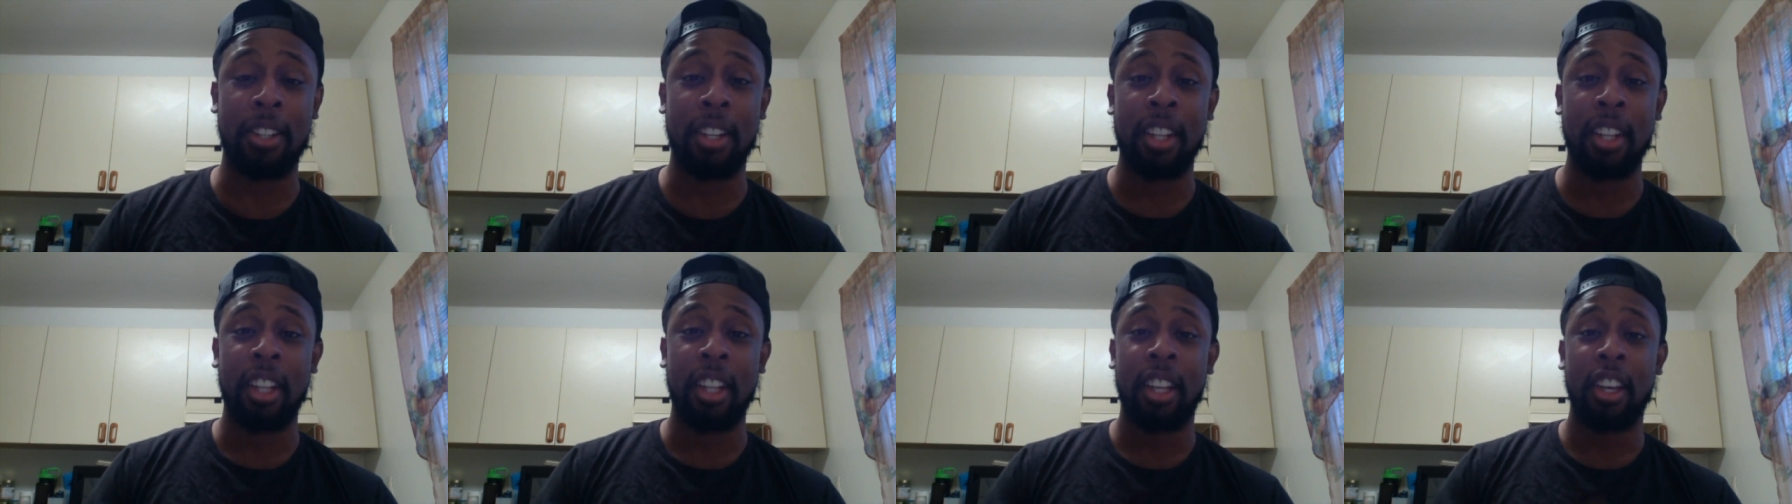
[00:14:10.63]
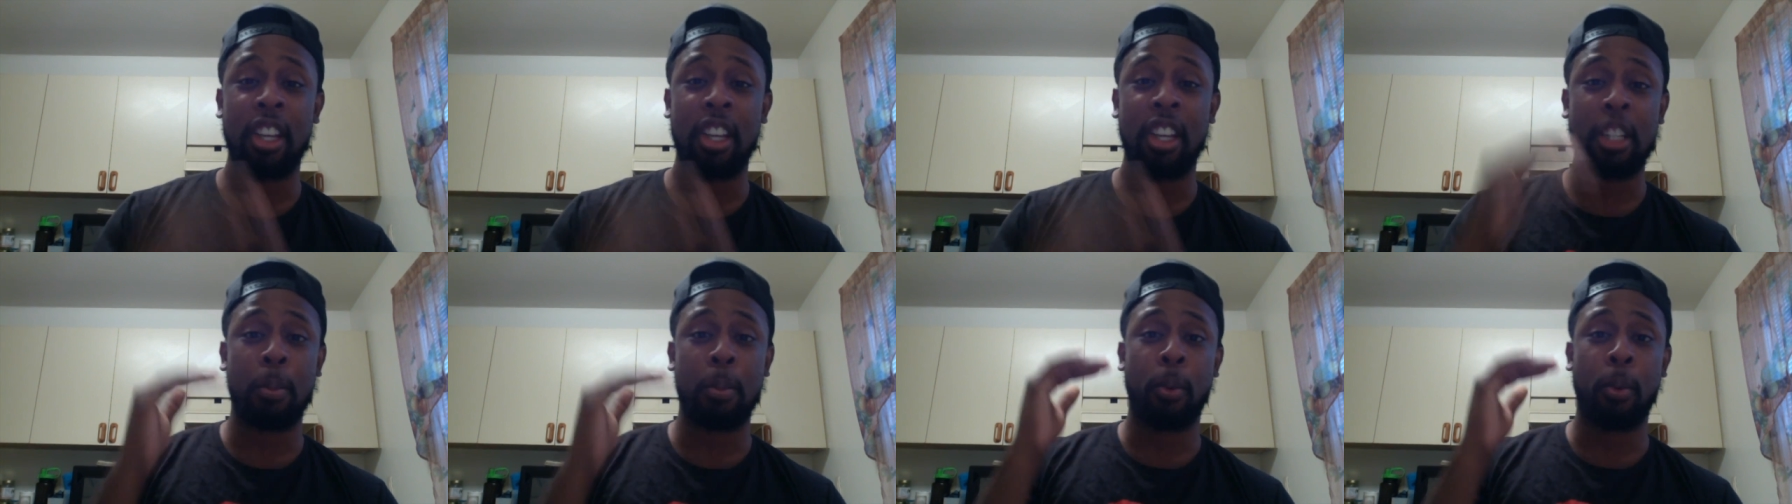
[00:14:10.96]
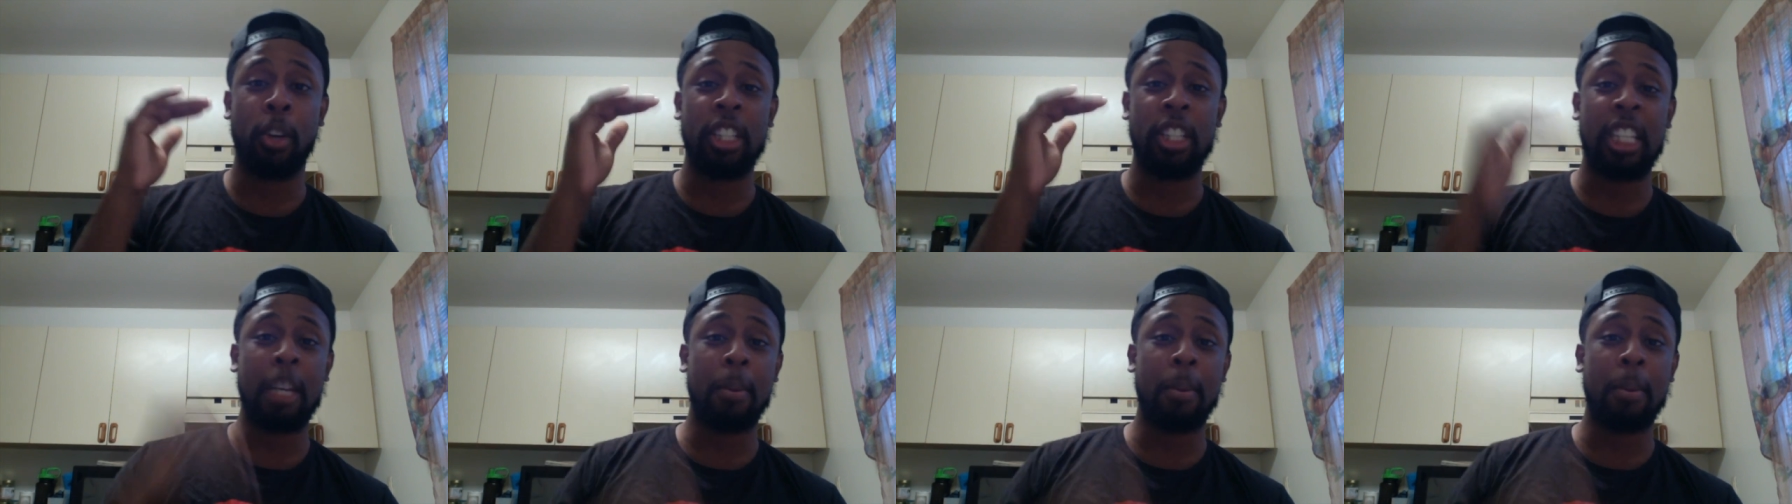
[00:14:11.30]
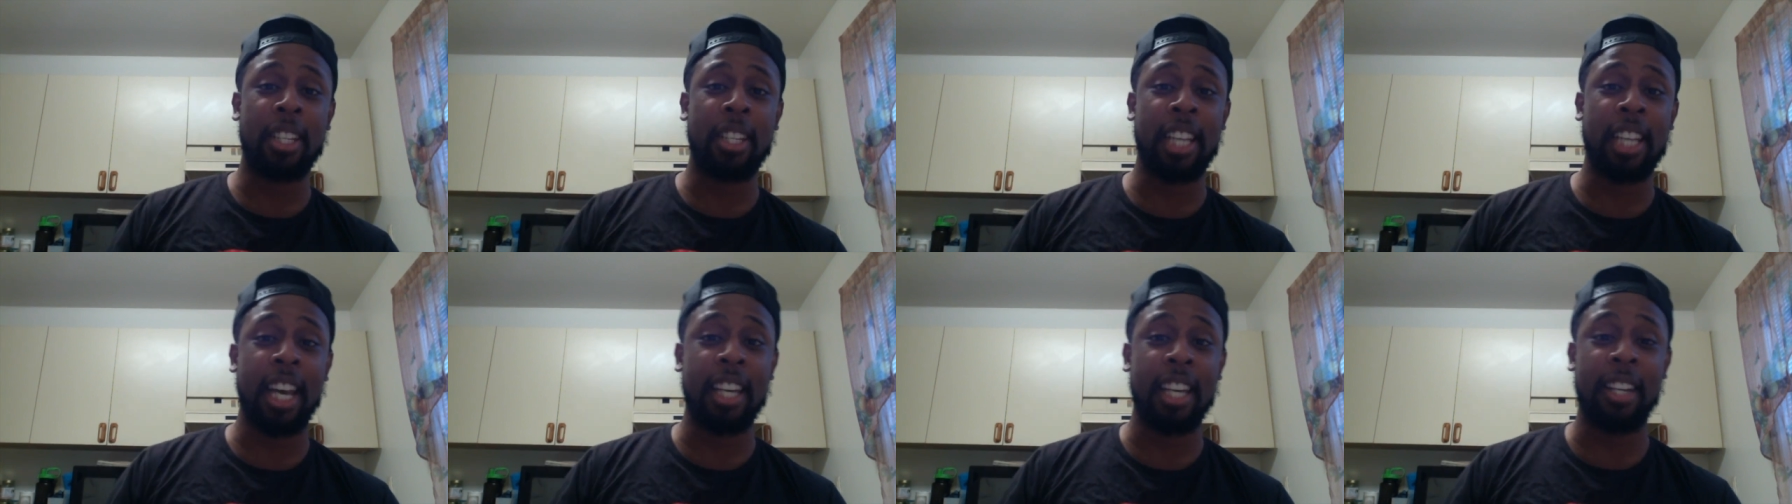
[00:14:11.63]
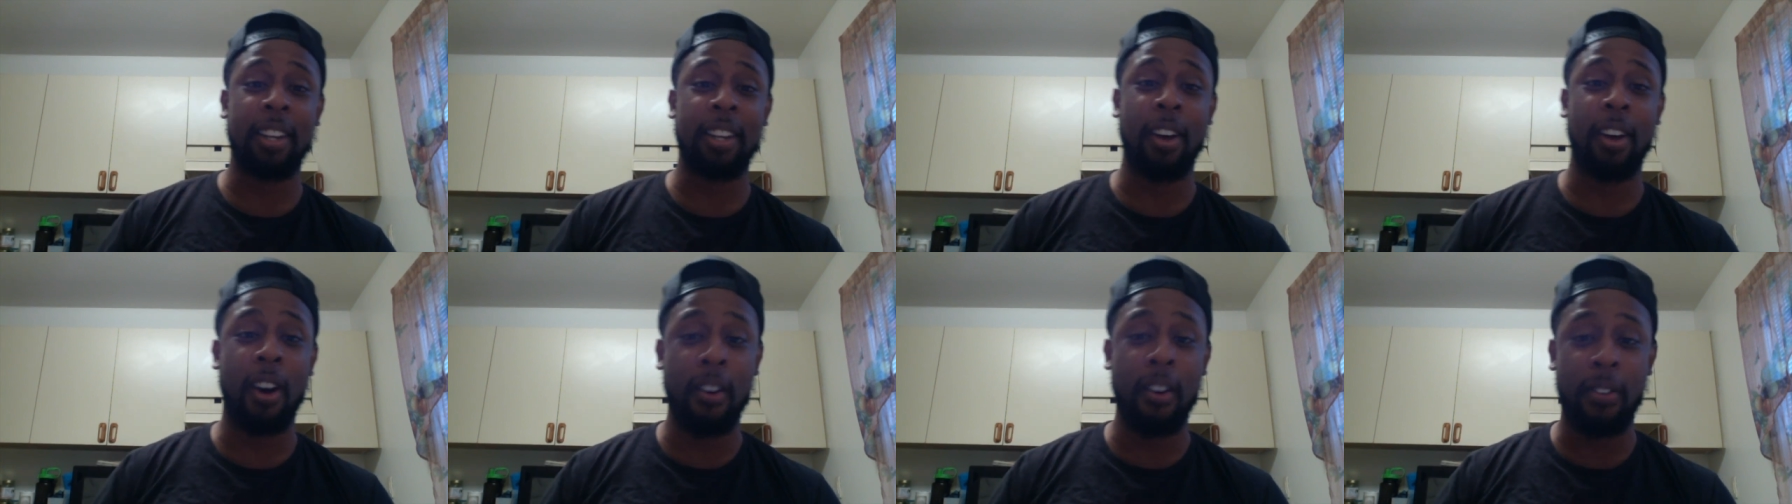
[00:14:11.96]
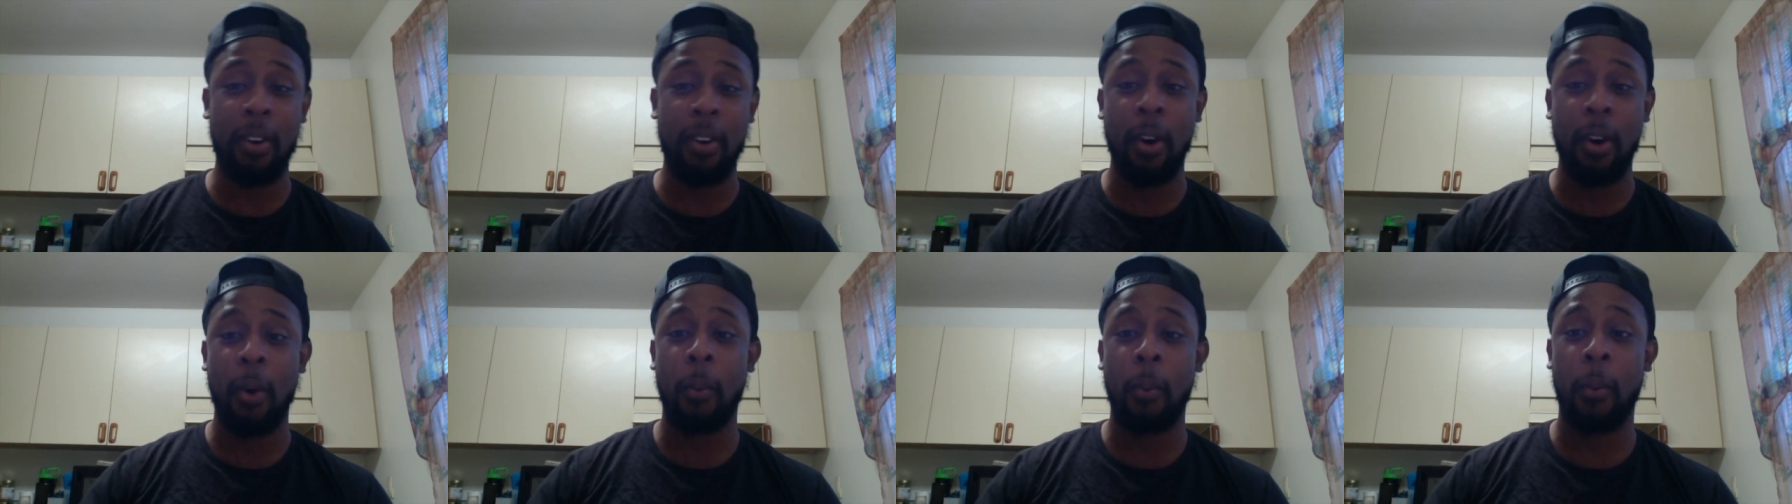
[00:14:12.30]
It's your boy t signing off.
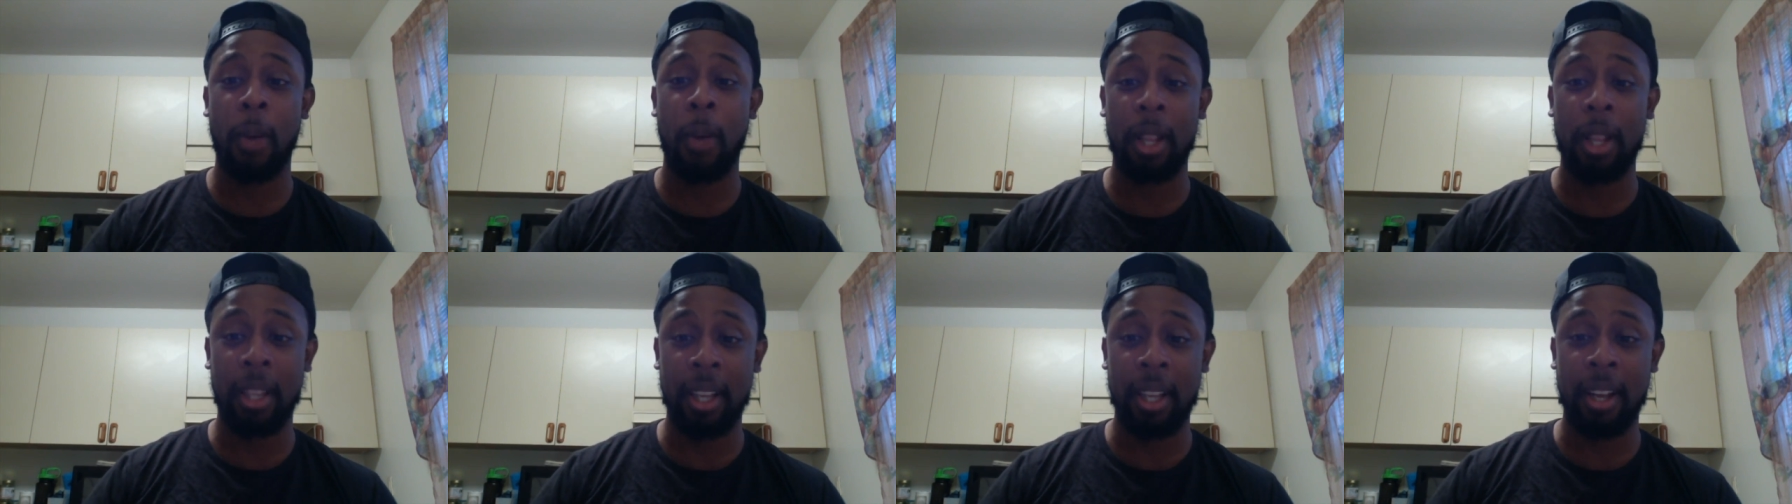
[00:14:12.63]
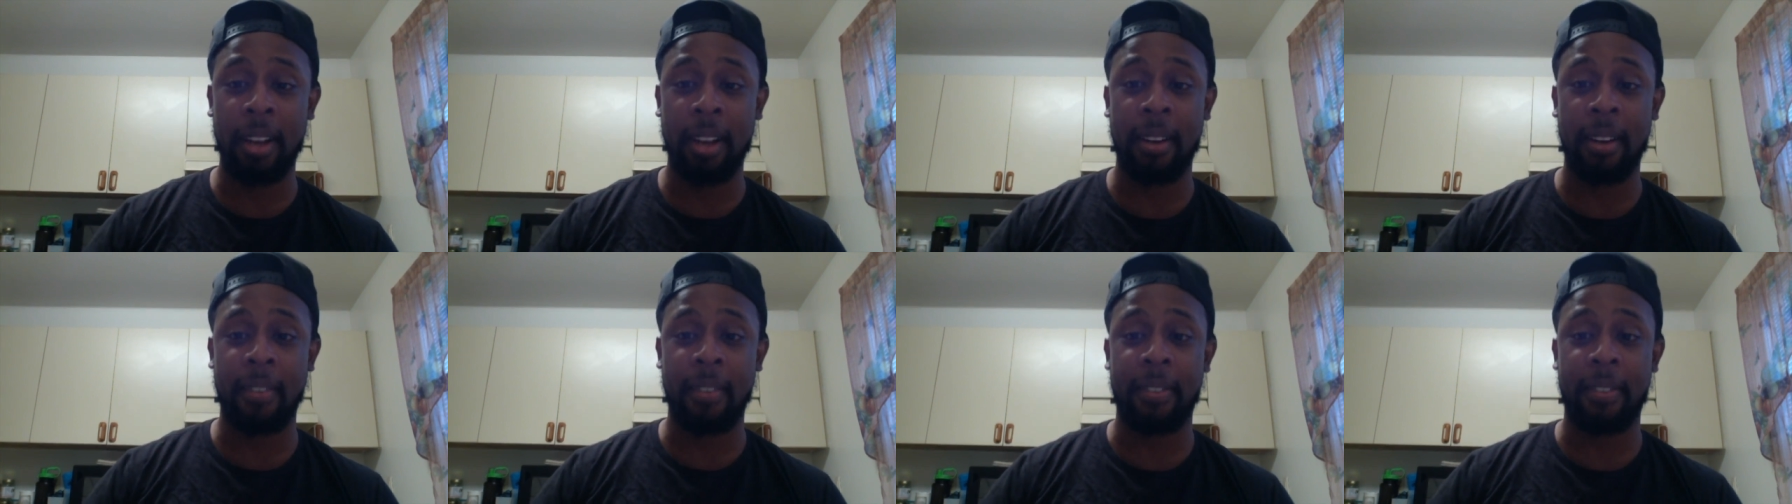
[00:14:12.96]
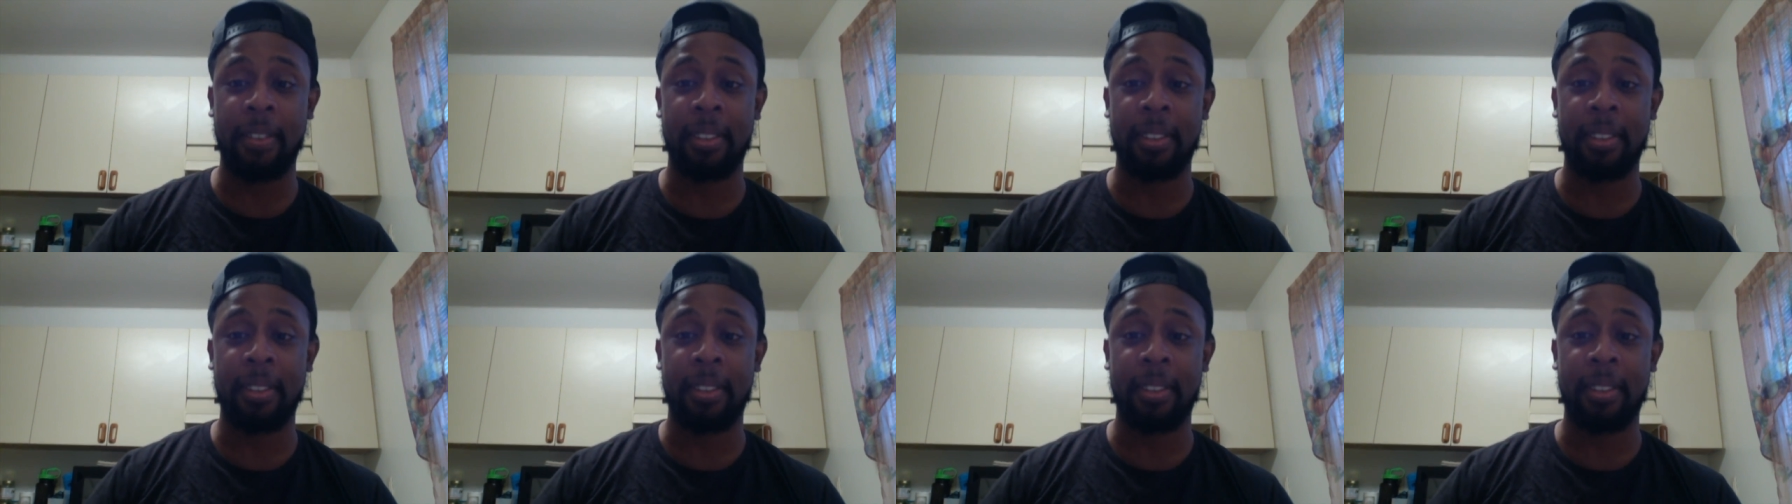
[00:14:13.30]
One love.